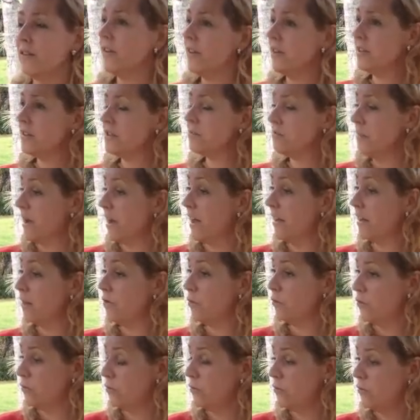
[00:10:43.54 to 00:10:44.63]
this man
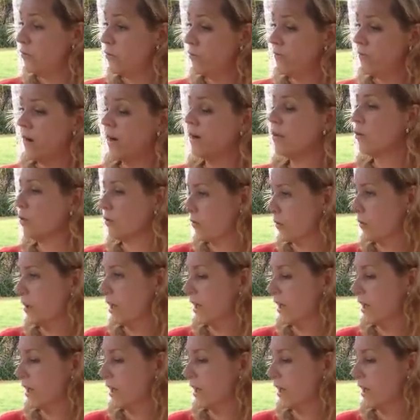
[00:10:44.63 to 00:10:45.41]
who I also